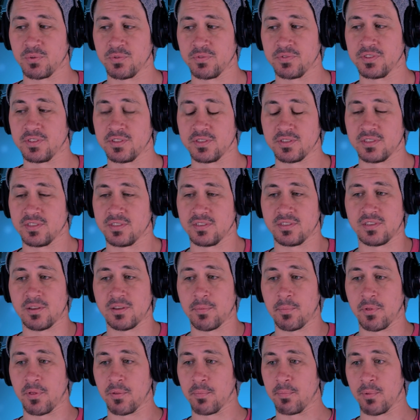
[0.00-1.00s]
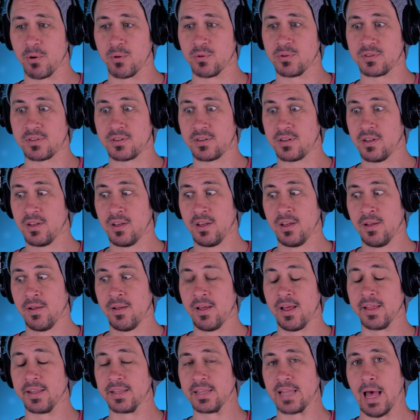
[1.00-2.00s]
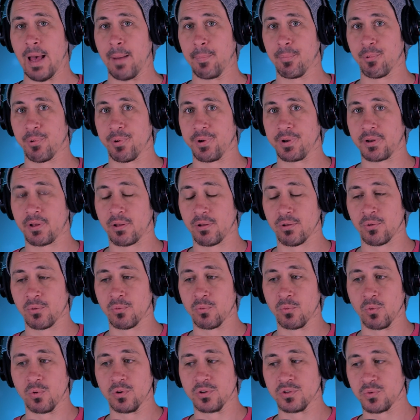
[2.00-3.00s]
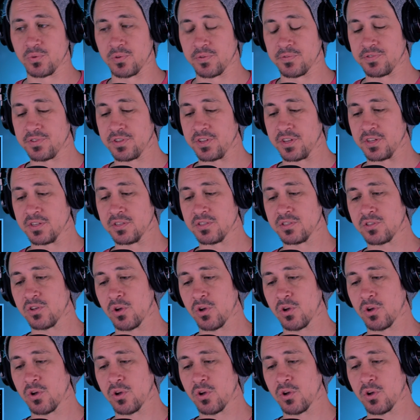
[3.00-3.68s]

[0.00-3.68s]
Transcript: This is some of the most elaborate Clone Wars we've seen.